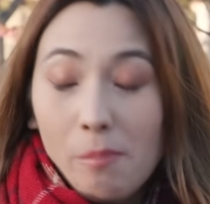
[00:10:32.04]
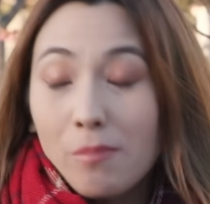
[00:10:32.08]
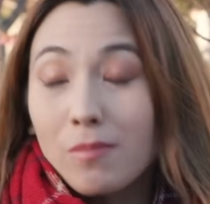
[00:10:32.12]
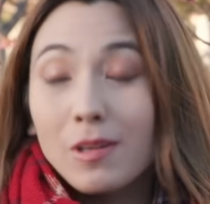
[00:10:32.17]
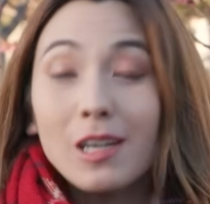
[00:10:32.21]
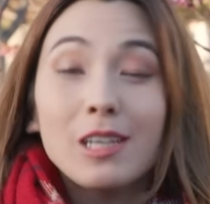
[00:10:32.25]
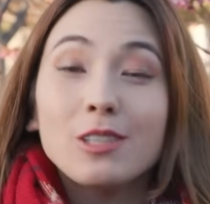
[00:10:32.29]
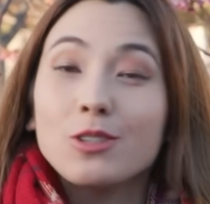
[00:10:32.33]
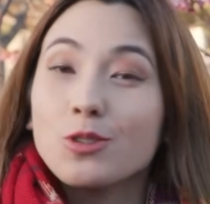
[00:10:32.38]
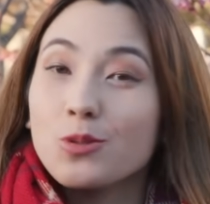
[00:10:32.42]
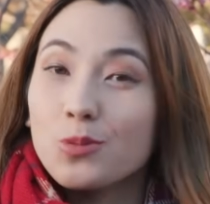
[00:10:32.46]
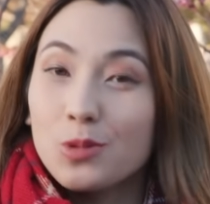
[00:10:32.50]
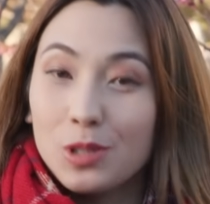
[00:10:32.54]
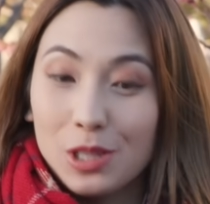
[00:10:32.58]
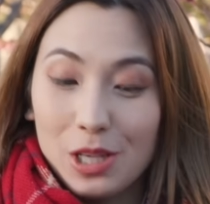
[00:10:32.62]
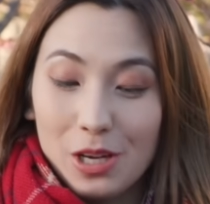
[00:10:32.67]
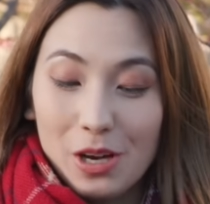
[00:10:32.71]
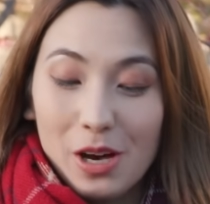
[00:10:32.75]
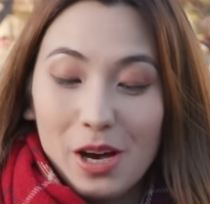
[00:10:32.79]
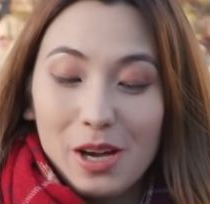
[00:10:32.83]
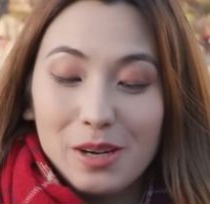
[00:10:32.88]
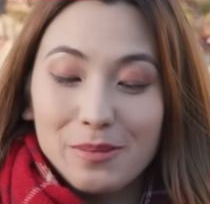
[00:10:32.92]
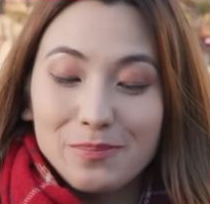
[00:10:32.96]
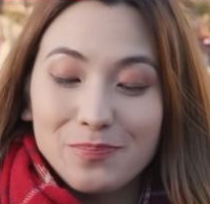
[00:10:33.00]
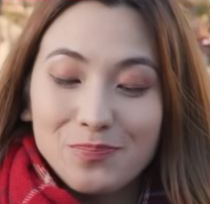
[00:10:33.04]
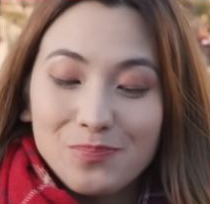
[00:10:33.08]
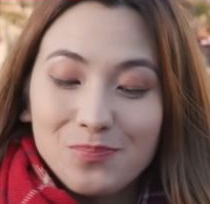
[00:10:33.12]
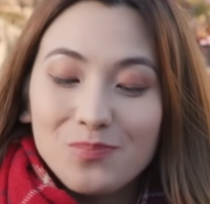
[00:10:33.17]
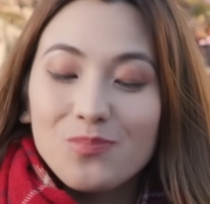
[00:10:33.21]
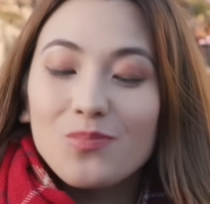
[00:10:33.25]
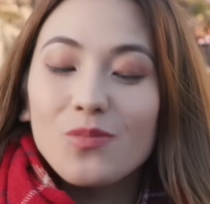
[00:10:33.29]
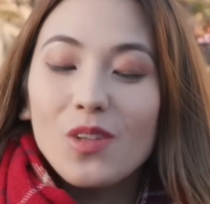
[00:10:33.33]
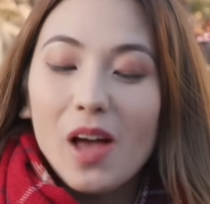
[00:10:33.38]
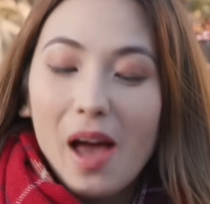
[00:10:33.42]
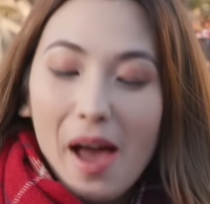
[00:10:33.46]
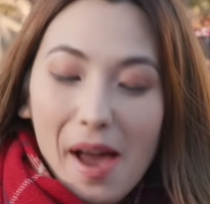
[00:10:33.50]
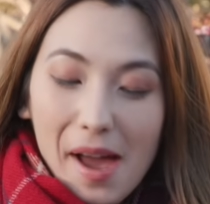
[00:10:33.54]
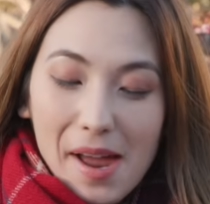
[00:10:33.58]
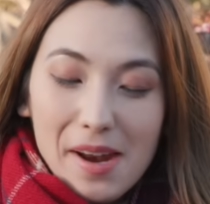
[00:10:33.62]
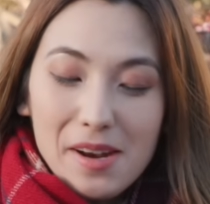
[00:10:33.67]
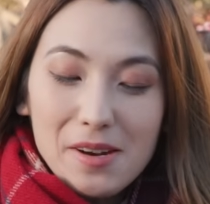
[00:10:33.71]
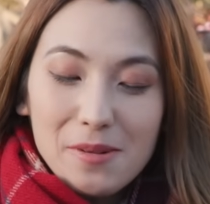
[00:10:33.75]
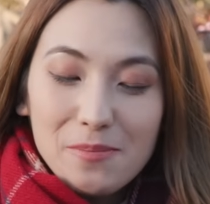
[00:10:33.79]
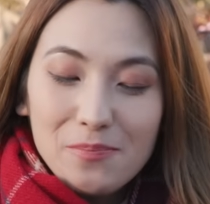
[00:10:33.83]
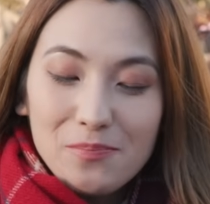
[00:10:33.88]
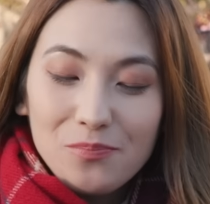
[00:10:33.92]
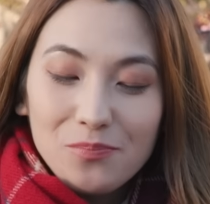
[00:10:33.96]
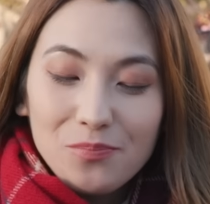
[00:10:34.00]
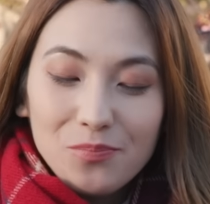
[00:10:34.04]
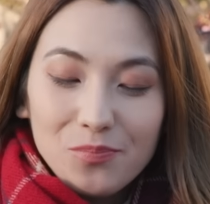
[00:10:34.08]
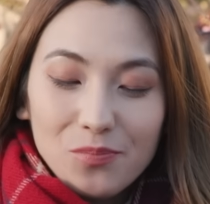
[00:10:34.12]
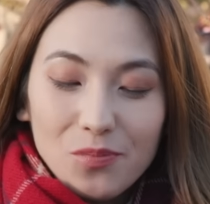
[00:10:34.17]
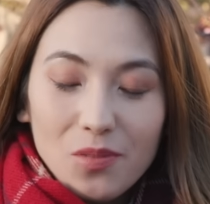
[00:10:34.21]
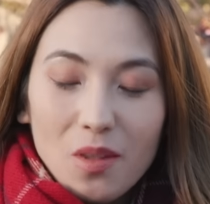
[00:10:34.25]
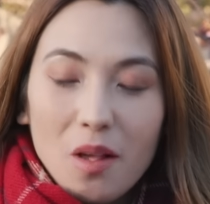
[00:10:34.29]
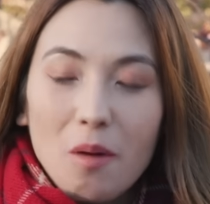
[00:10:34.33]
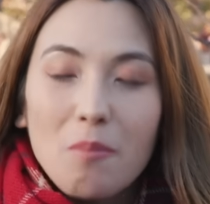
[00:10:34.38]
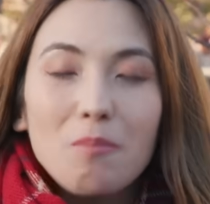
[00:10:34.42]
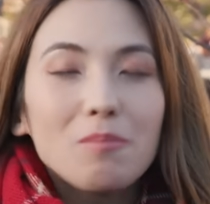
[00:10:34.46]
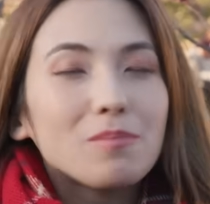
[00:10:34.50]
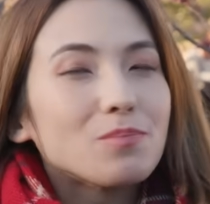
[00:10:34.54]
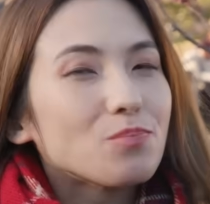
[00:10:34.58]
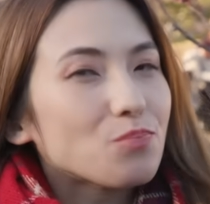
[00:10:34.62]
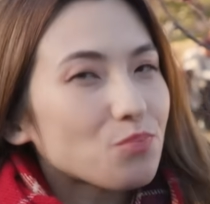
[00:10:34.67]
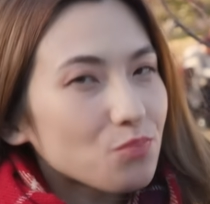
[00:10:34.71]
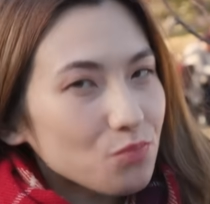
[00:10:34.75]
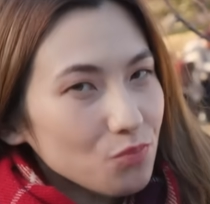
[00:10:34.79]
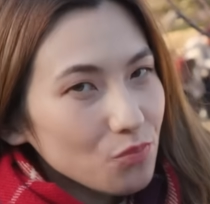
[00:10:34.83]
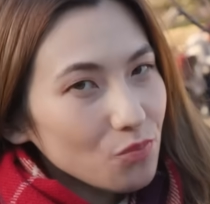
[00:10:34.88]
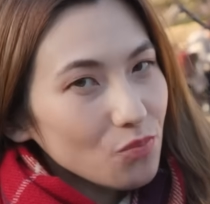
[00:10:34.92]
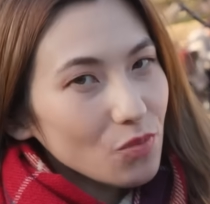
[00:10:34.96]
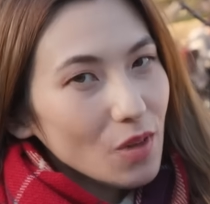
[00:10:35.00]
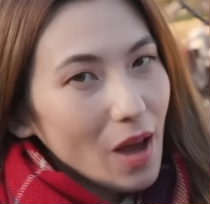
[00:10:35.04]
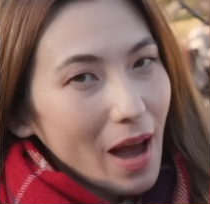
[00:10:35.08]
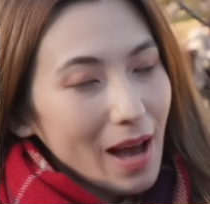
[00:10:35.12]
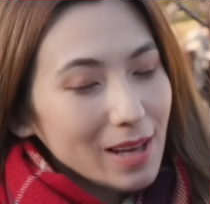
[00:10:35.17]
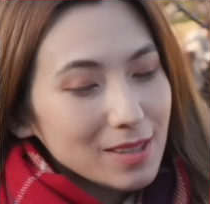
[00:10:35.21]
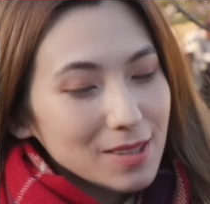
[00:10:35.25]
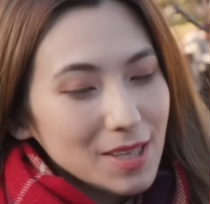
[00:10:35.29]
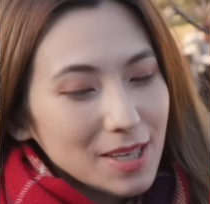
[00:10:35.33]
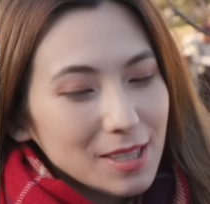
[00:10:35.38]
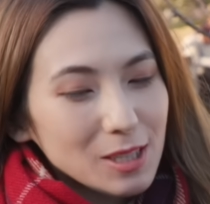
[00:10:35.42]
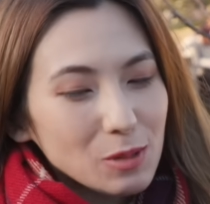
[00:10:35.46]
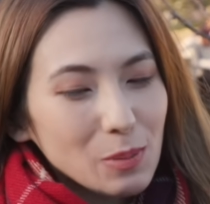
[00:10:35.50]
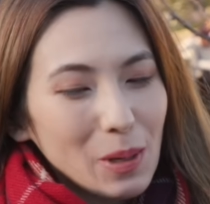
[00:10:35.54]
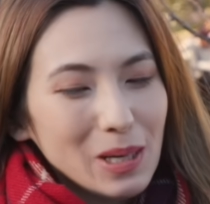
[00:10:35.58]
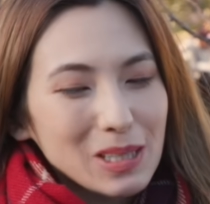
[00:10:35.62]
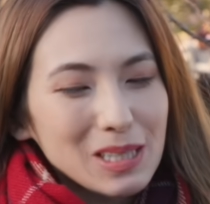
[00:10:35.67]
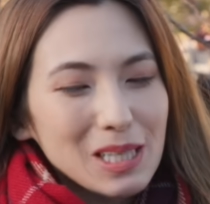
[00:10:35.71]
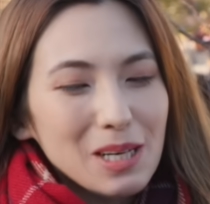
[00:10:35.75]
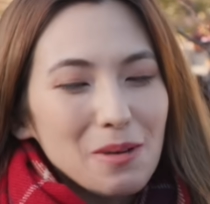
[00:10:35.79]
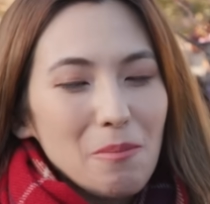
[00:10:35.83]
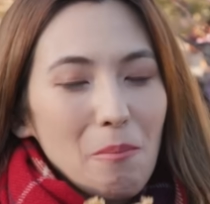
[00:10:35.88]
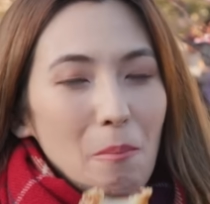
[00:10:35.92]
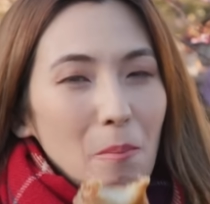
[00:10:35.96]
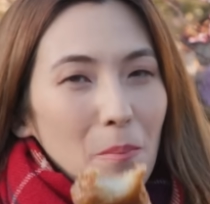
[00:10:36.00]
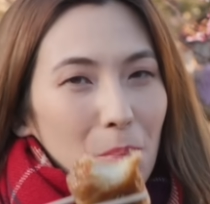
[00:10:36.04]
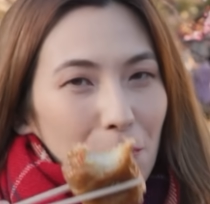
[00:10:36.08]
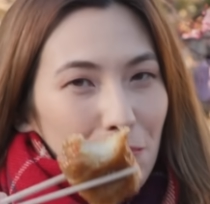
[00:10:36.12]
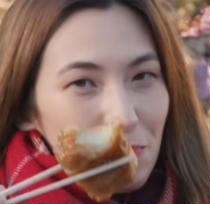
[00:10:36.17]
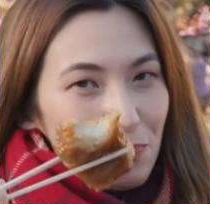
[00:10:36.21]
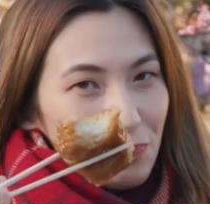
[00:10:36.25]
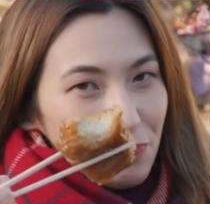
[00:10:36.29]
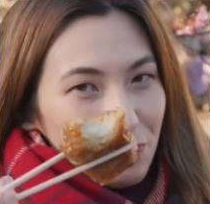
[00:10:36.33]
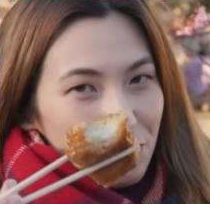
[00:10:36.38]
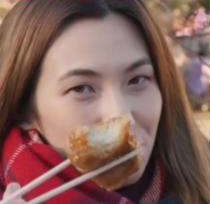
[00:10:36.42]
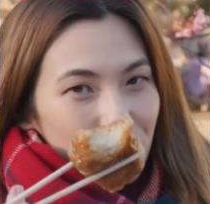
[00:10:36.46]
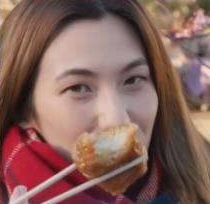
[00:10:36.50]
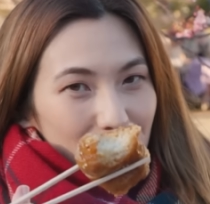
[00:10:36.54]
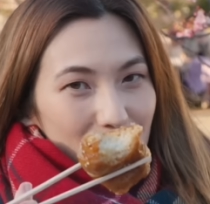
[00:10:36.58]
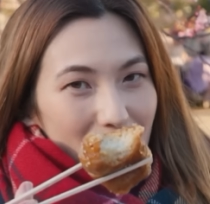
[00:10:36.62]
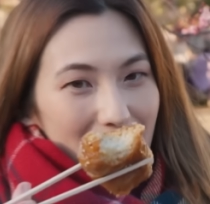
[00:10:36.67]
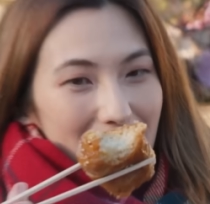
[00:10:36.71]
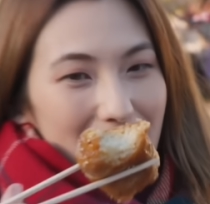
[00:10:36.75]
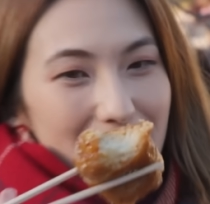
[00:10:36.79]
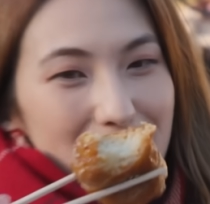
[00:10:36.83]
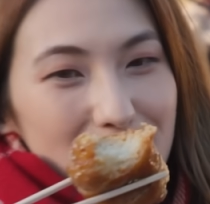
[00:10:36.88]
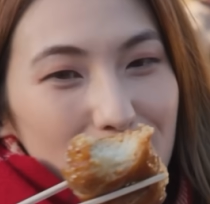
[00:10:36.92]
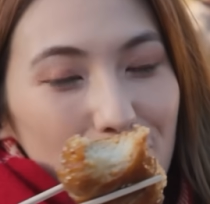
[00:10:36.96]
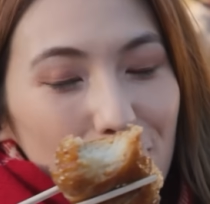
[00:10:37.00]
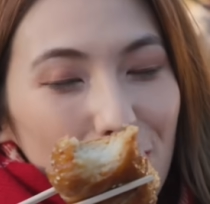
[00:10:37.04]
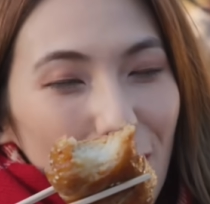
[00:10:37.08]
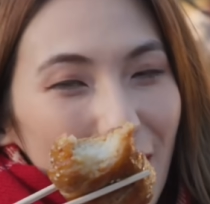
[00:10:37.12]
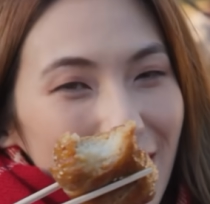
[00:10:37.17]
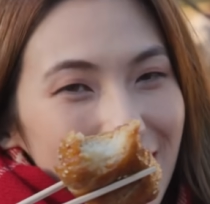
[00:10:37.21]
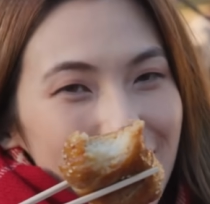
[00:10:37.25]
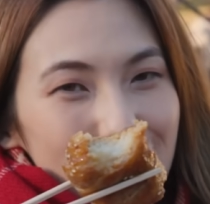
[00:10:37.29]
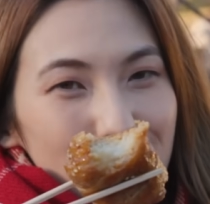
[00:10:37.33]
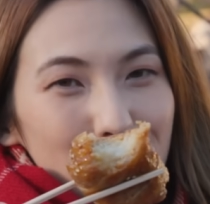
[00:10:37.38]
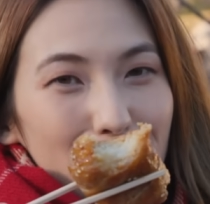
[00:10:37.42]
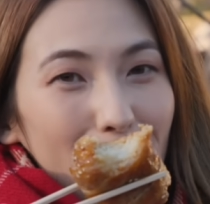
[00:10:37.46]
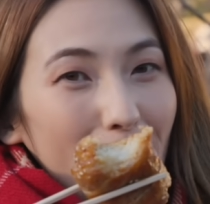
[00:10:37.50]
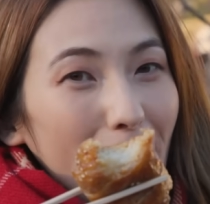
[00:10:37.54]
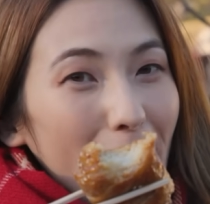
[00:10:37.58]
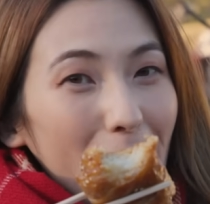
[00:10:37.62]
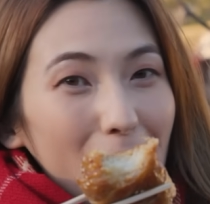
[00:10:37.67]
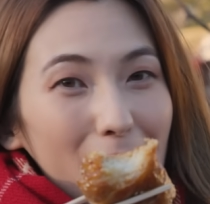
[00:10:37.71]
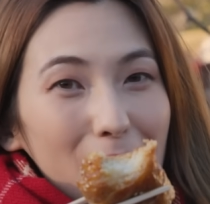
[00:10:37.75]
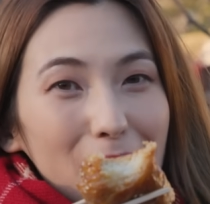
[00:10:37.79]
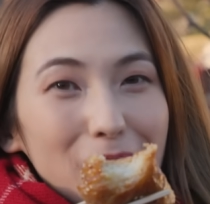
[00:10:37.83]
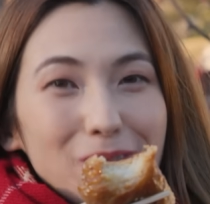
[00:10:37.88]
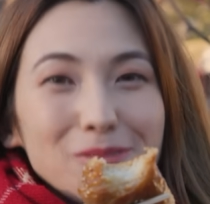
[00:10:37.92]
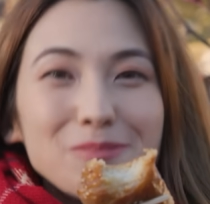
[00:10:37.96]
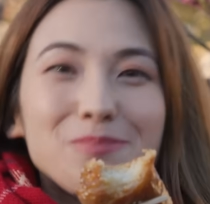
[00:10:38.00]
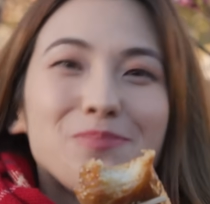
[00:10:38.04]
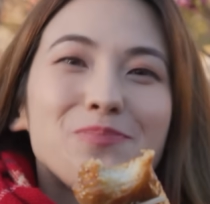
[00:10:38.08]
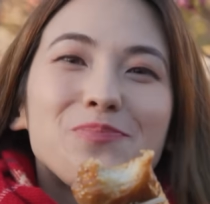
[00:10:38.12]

That was really good. And as I expected, it's a rice ball.